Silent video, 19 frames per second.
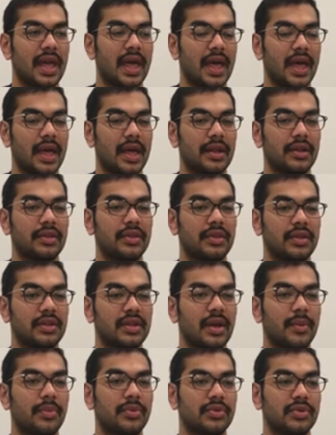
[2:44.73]
and the
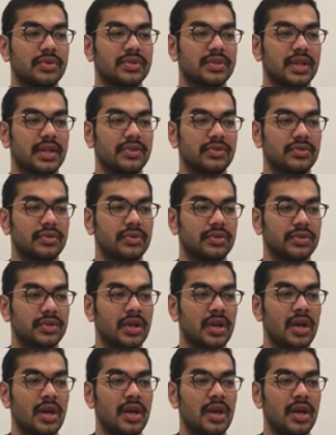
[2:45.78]
temperature sensors.